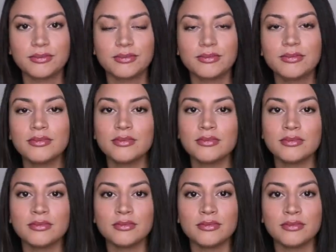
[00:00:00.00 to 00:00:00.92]

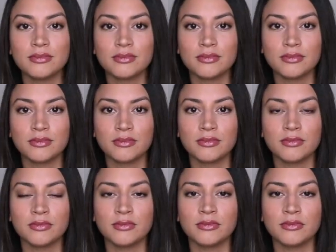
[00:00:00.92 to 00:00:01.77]
[no speech]